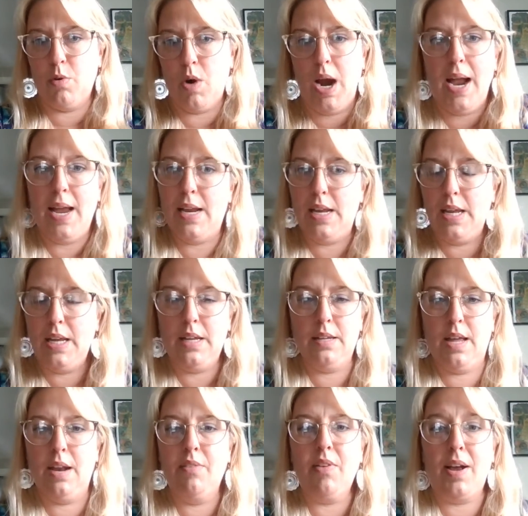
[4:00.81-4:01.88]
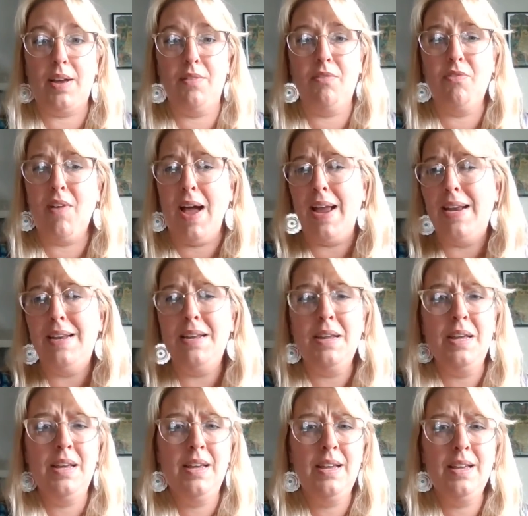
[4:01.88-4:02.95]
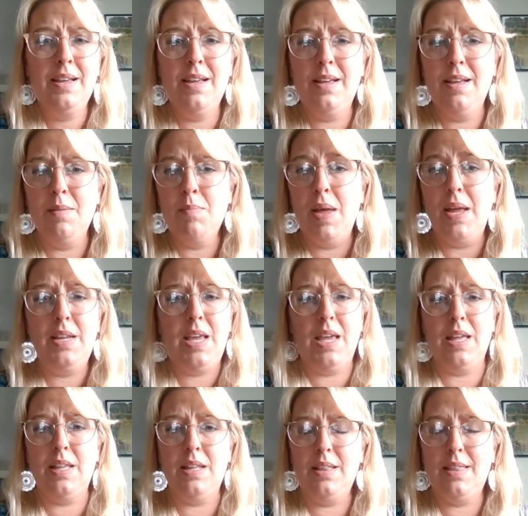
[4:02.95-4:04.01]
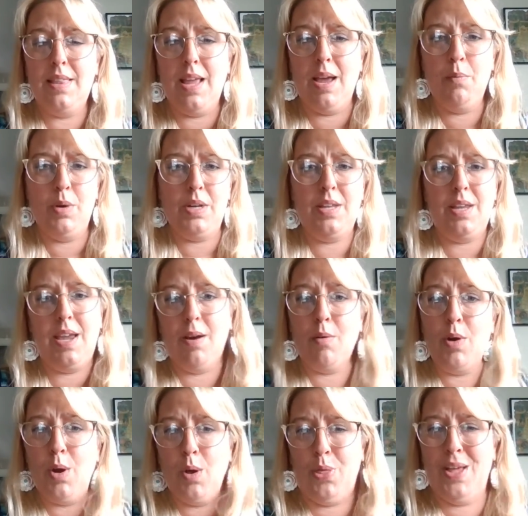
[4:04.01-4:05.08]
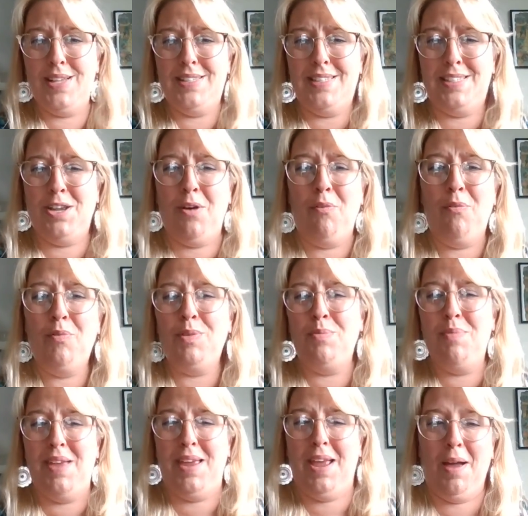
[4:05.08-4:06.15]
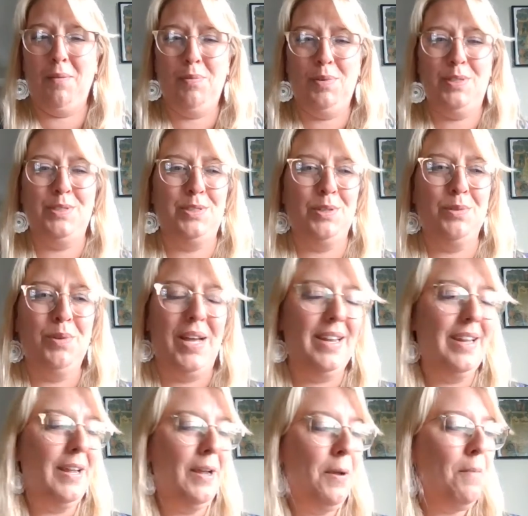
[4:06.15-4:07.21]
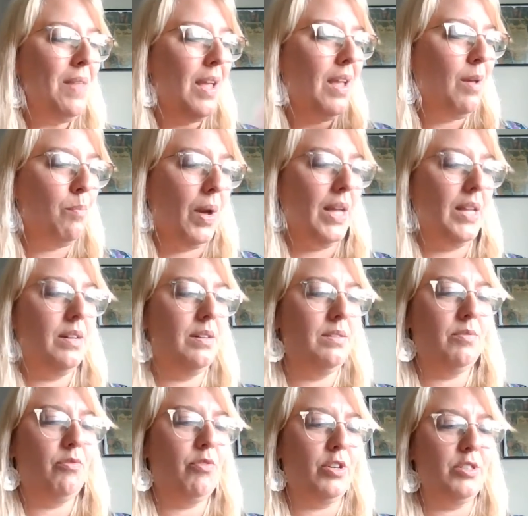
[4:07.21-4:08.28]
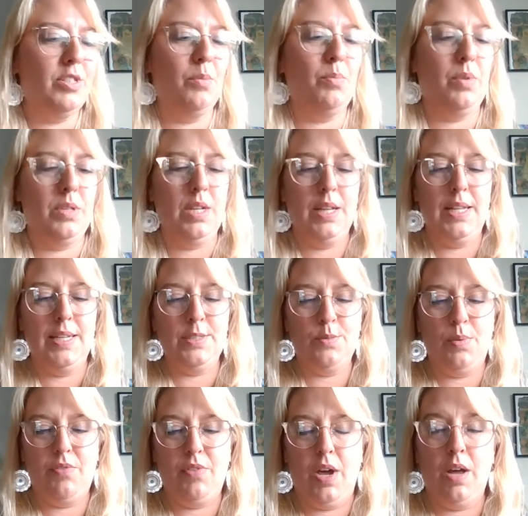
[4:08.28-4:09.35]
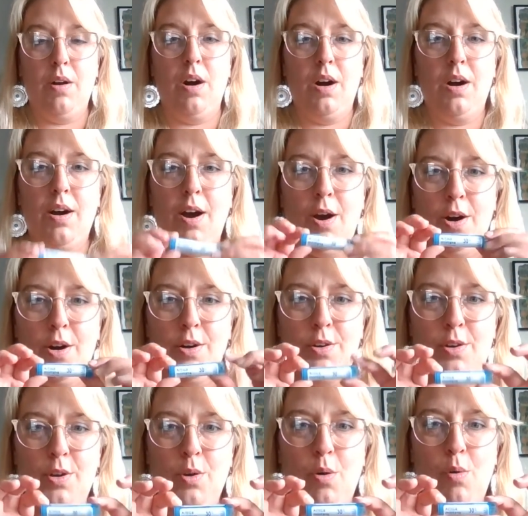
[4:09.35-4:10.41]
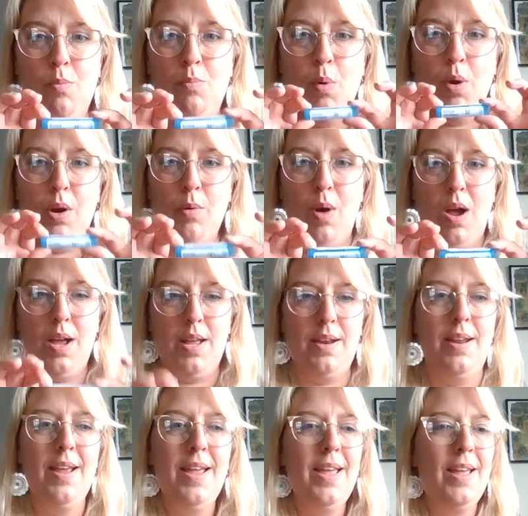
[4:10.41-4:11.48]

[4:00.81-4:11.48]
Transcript: variety. And if I could find a med kit that would carry all this stuff with me, I would do it. But first up on the list, we've got our good old Boiron